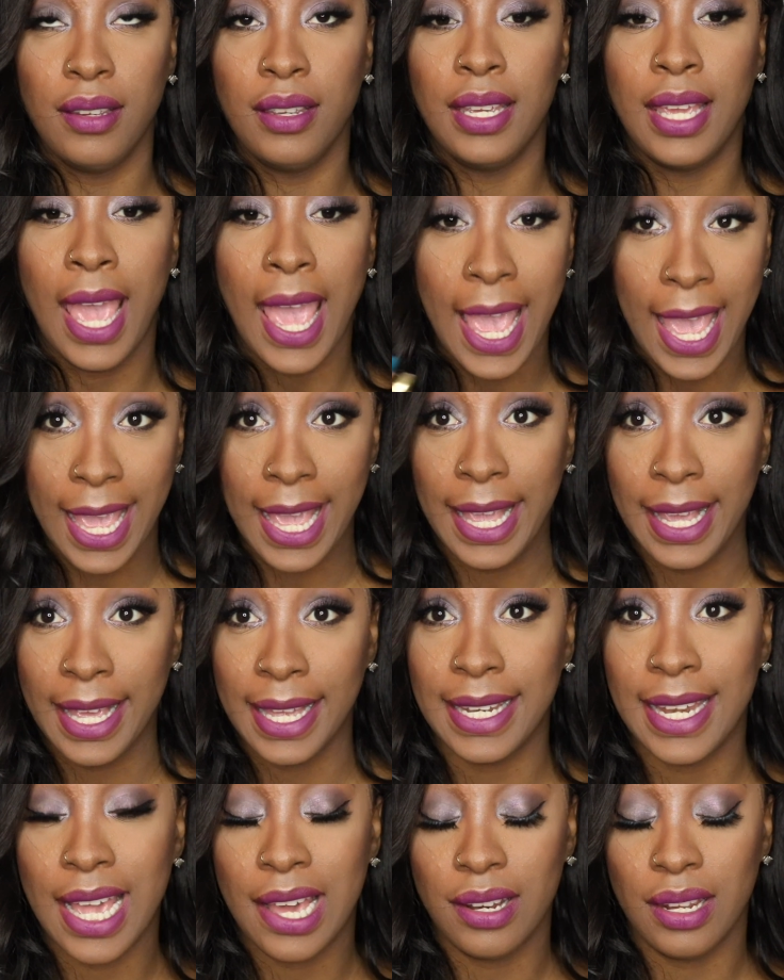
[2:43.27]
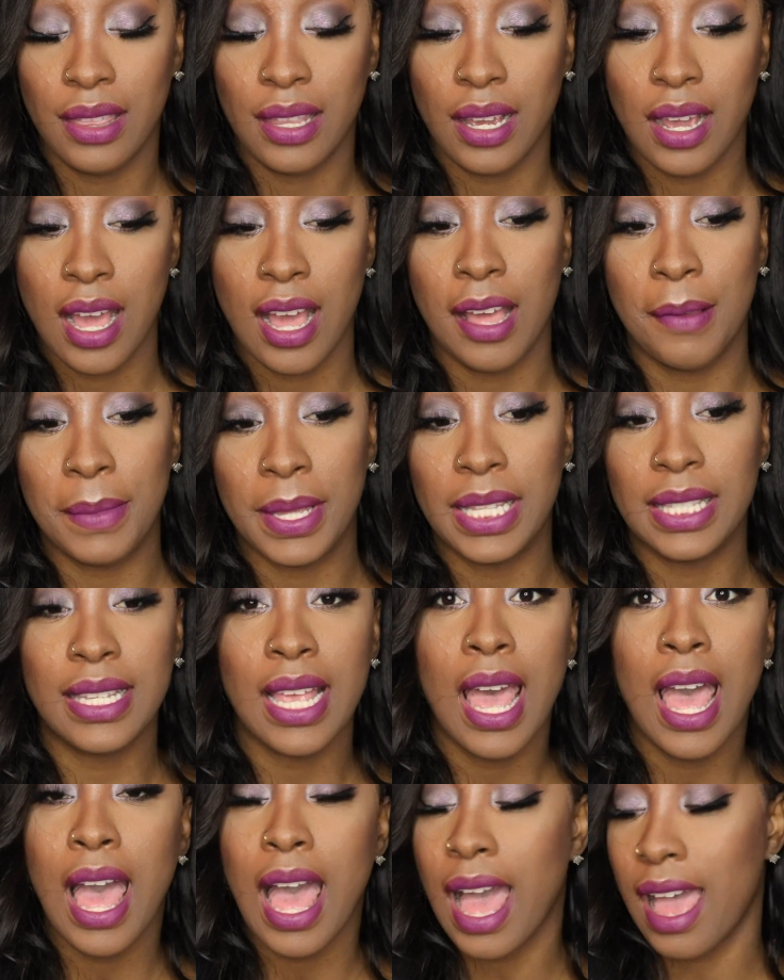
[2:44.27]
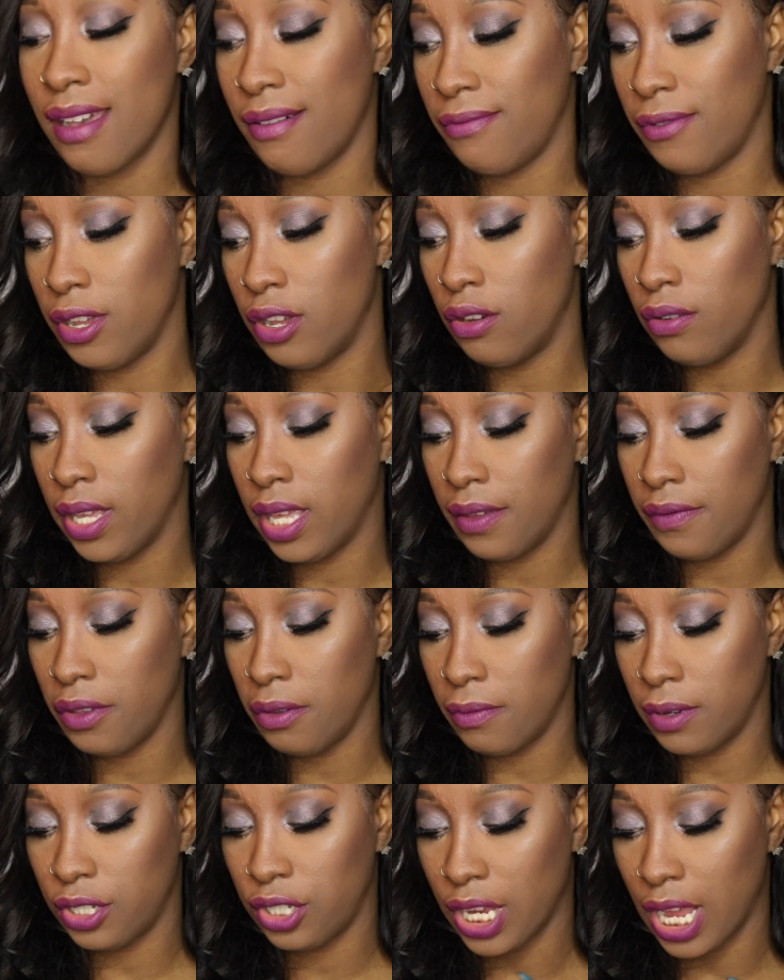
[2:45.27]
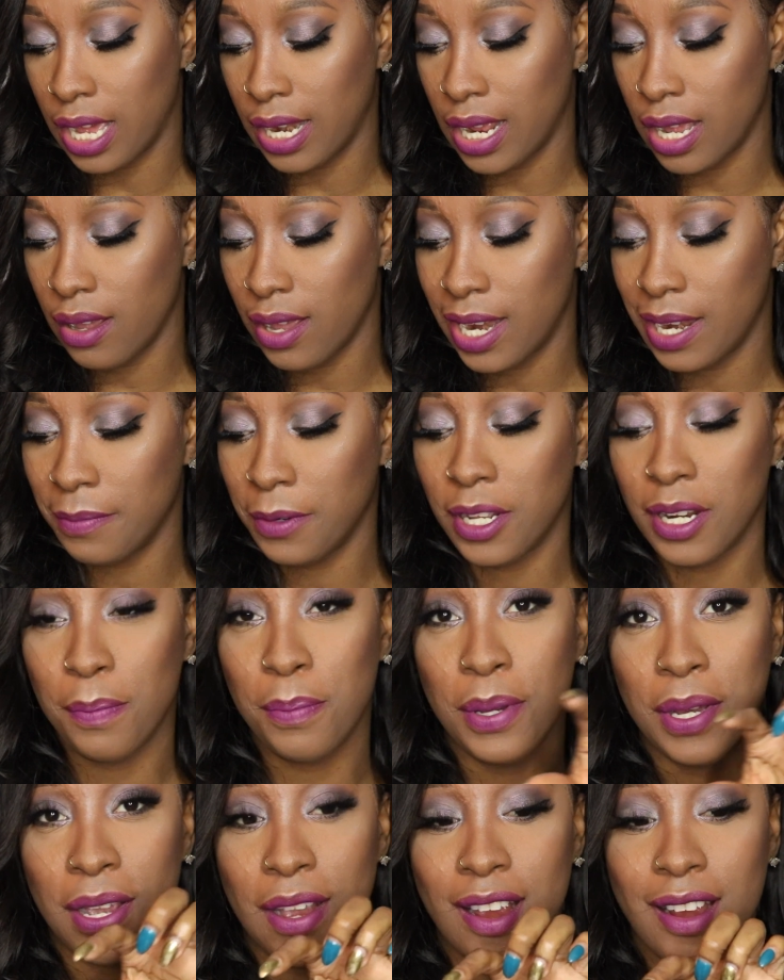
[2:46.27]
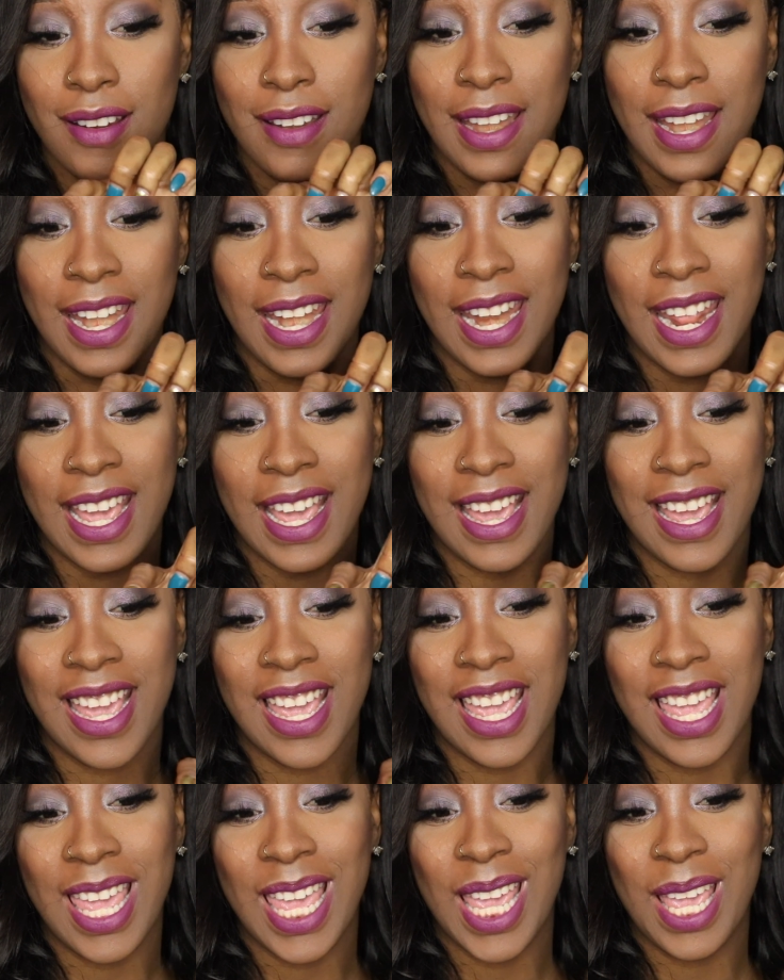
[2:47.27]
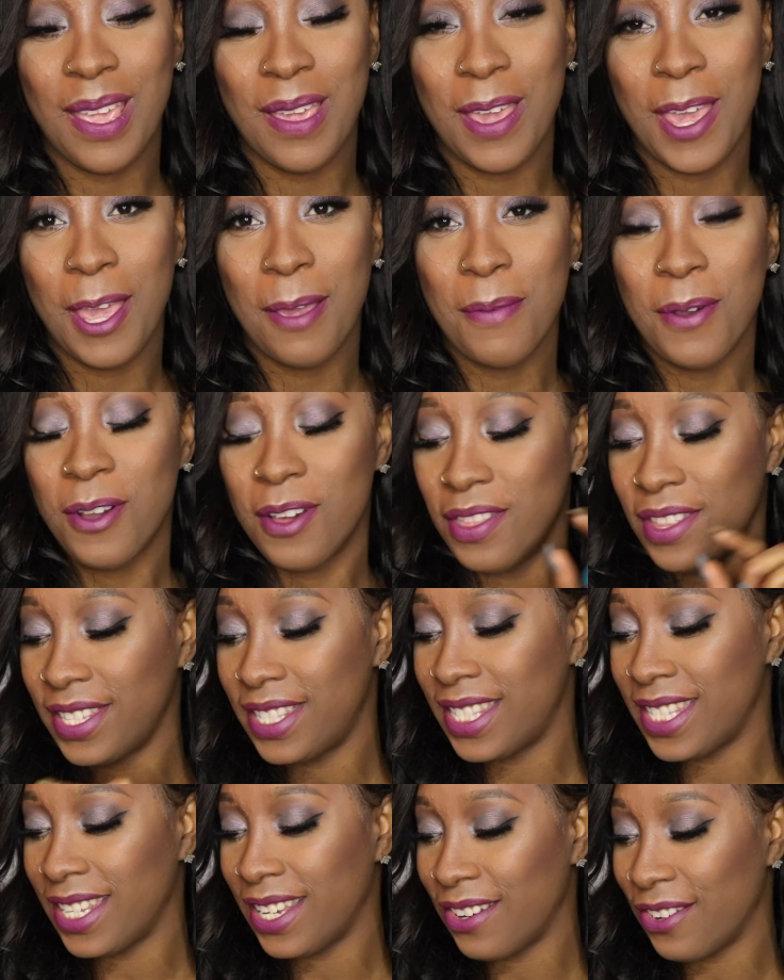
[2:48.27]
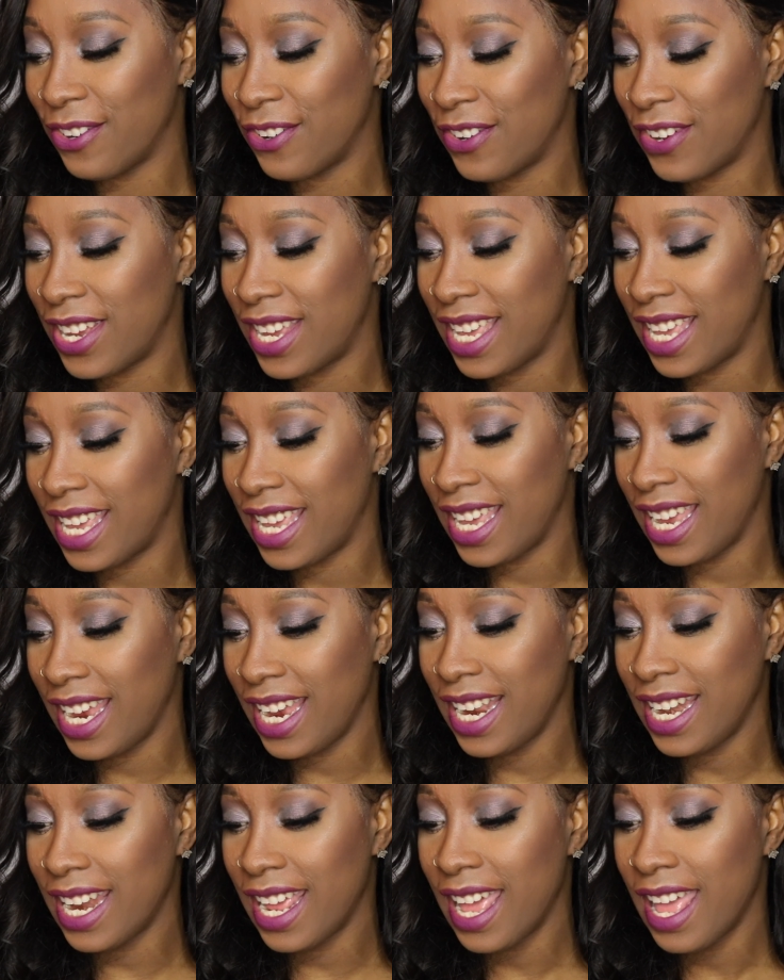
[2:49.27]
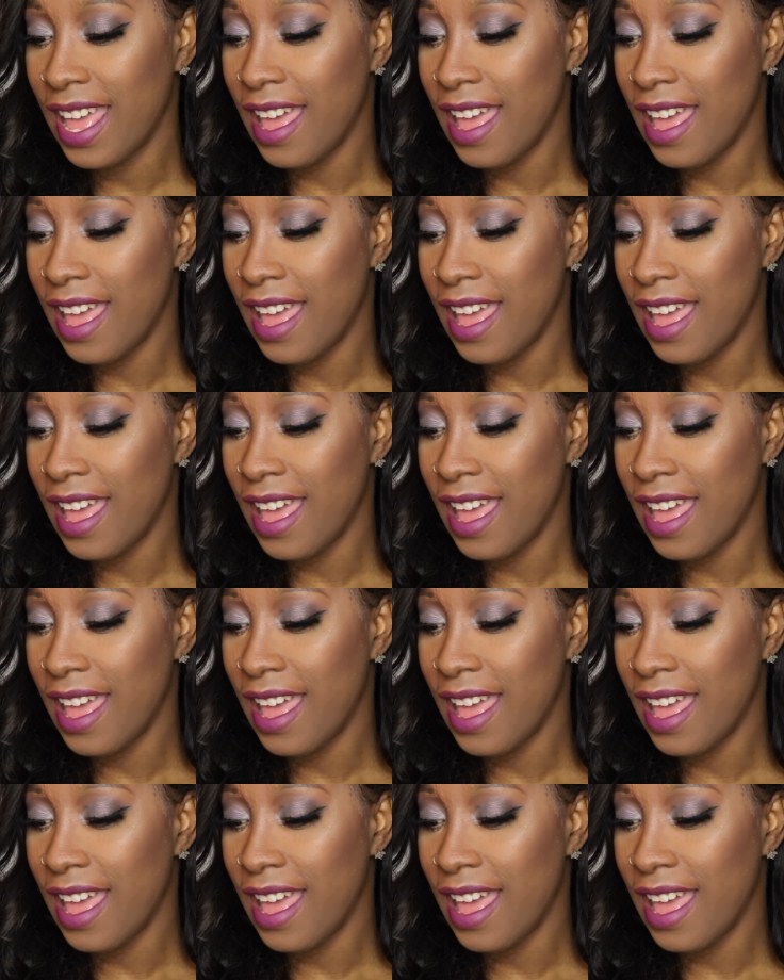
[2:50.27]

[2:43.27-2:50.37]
gang down in the comments, I will give you a shout out, and I'm gonna put her name on the screen.